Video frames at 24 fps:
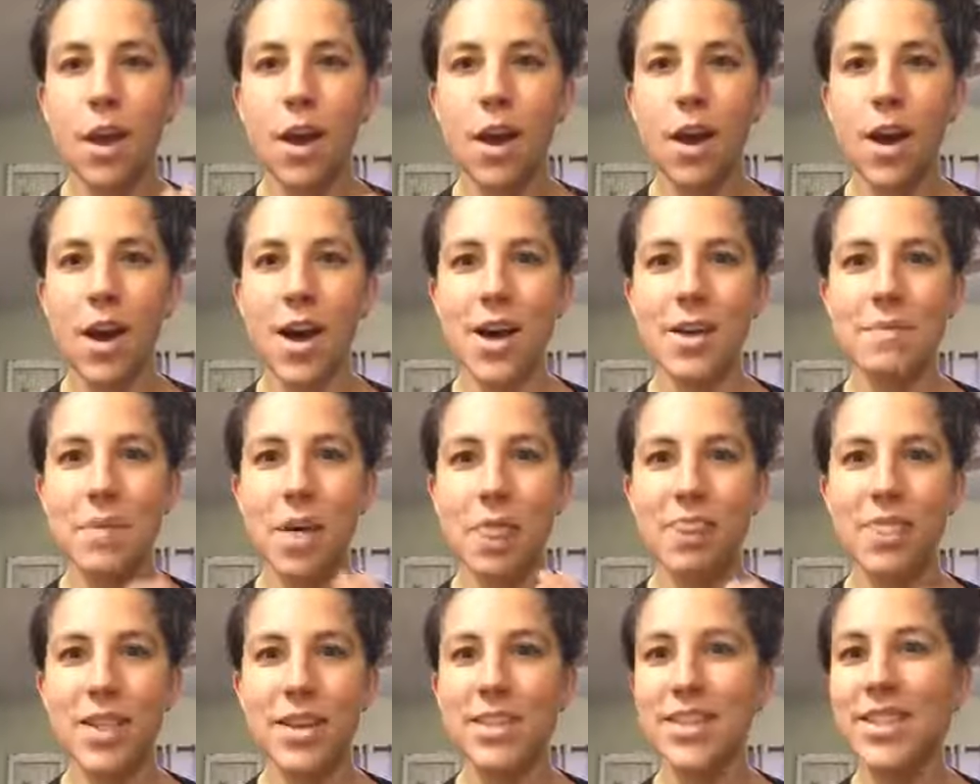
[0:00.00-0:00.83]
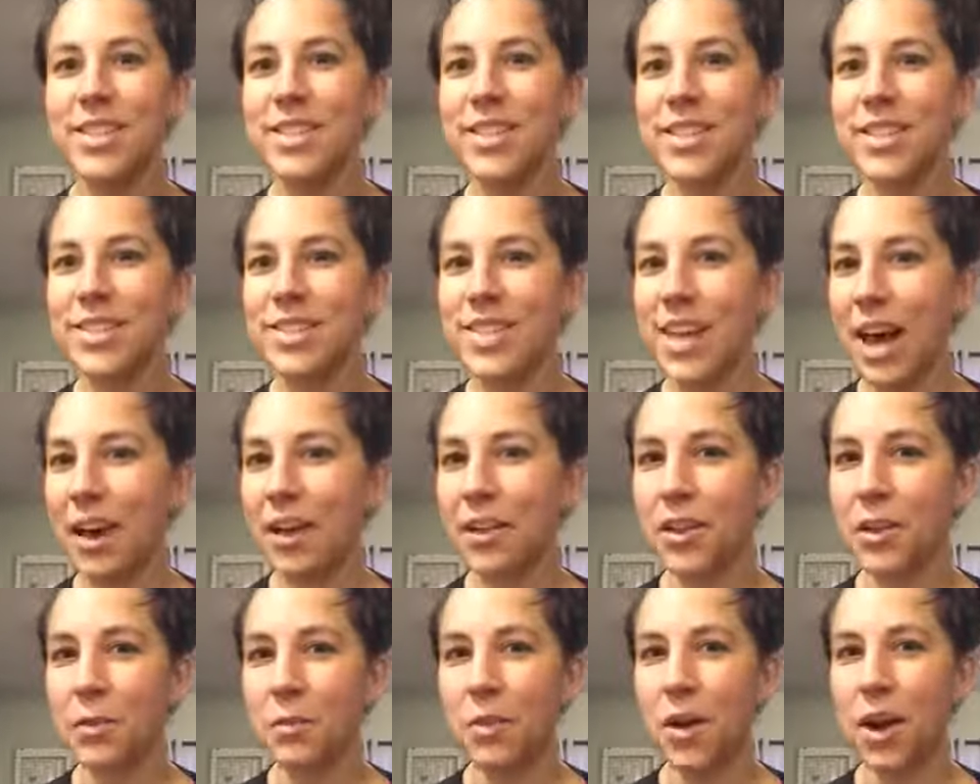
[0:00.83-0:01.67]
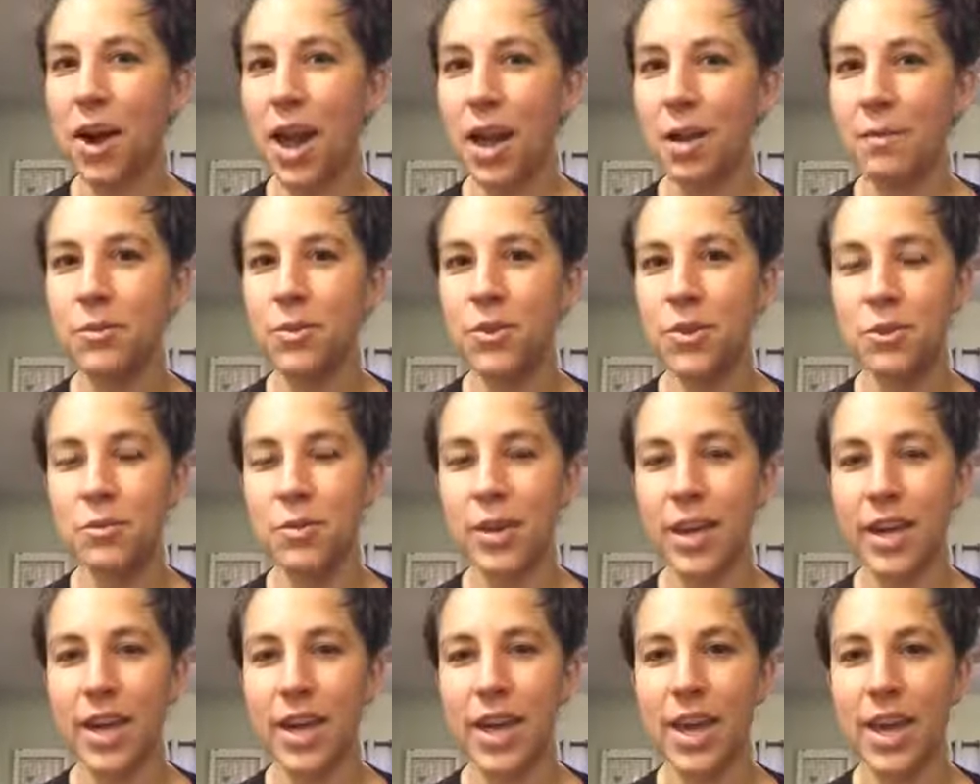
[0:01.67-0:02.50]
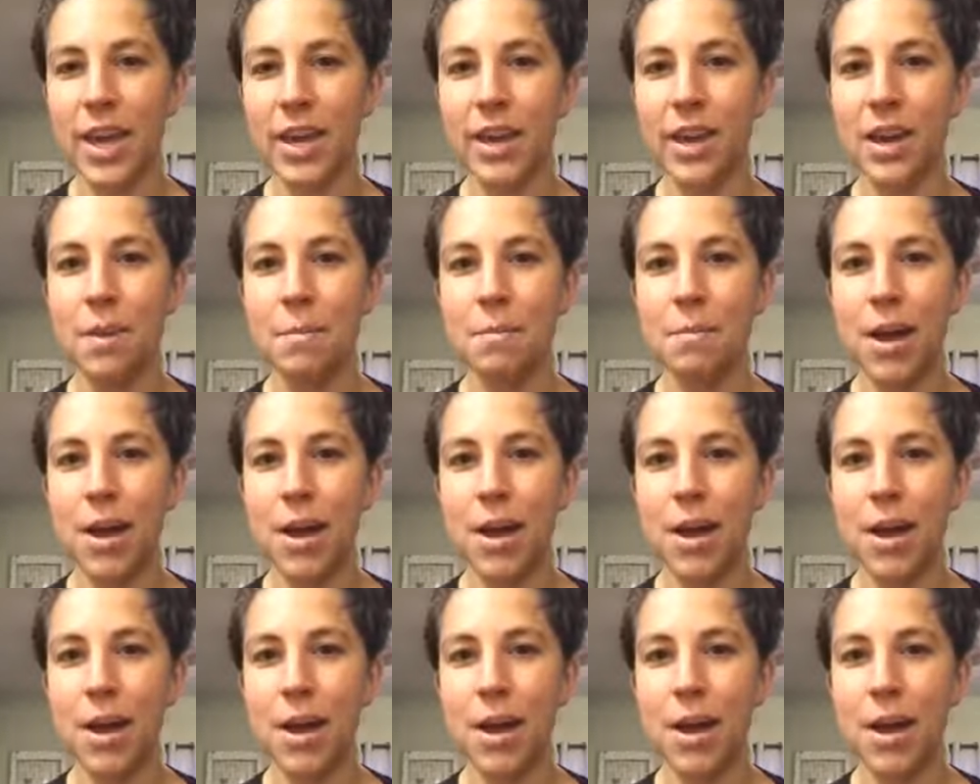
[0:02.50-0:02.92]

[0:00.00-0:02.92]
um, this is exactly what I'm doing in